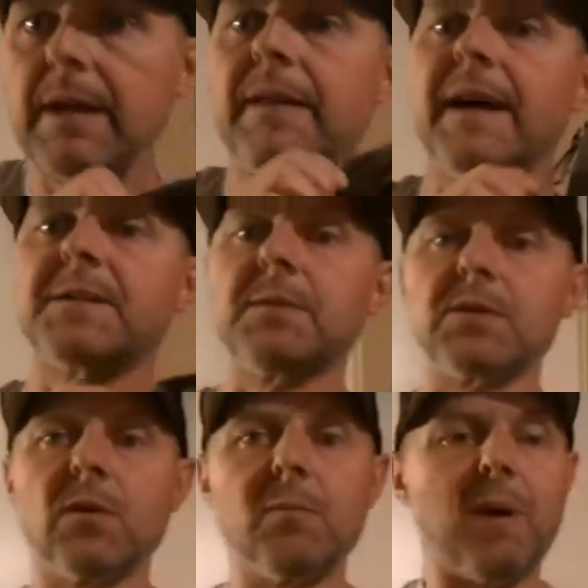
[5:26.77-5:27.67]
That's what's
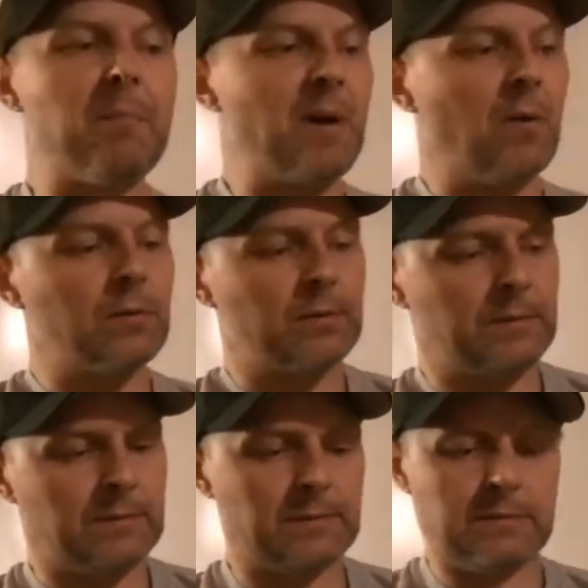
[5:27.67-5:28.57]
on my belt.
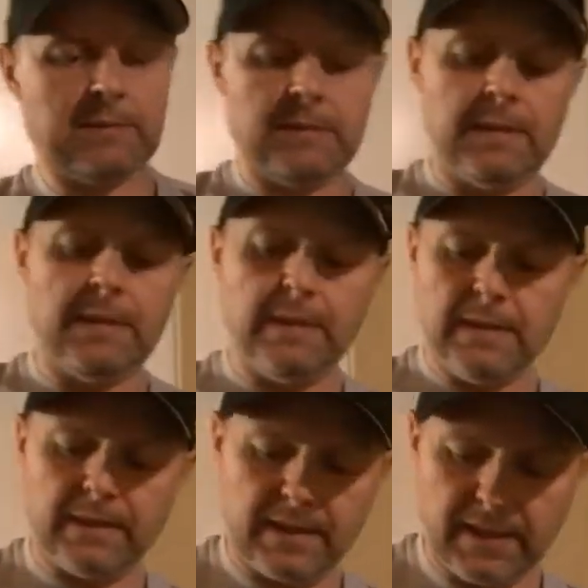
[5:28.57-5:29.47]

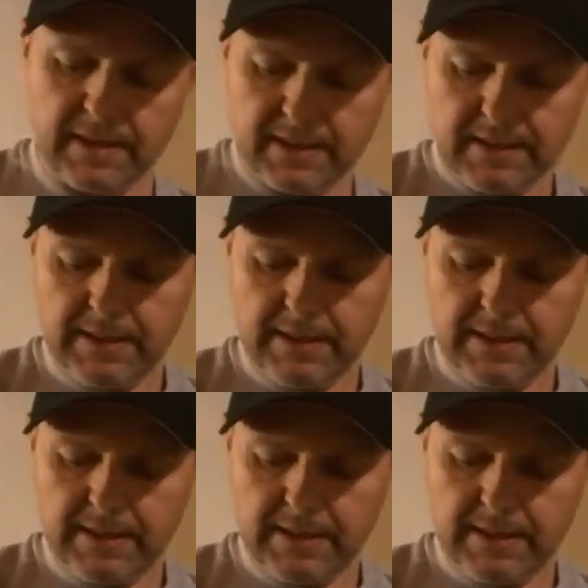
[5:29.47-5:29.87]
Okay,